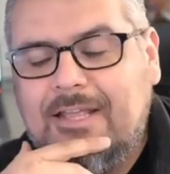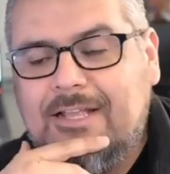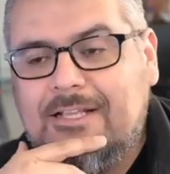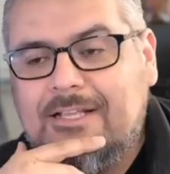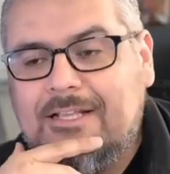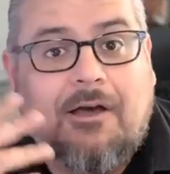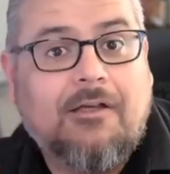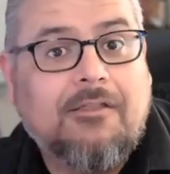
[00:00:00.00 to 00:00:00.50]
But
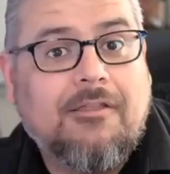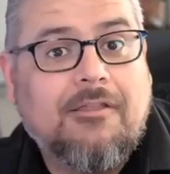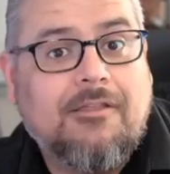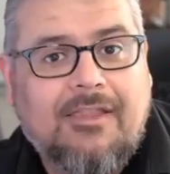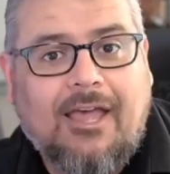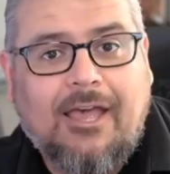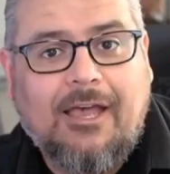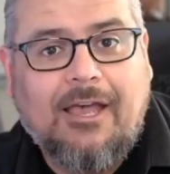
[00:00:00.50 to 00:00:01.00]
other than
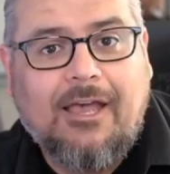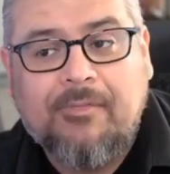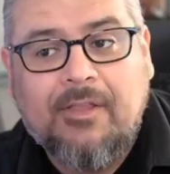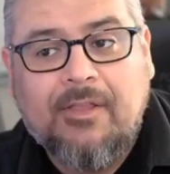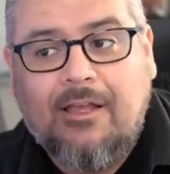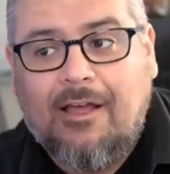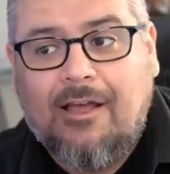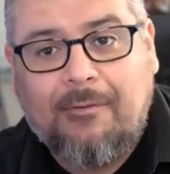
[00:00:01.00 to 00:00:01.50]
that,
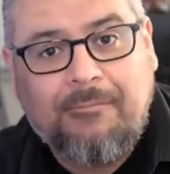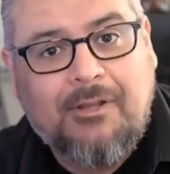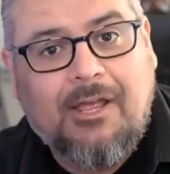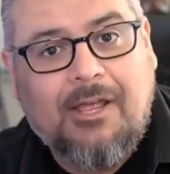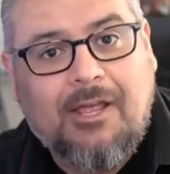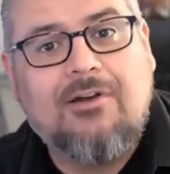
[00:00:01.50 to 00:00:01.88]
I'm not very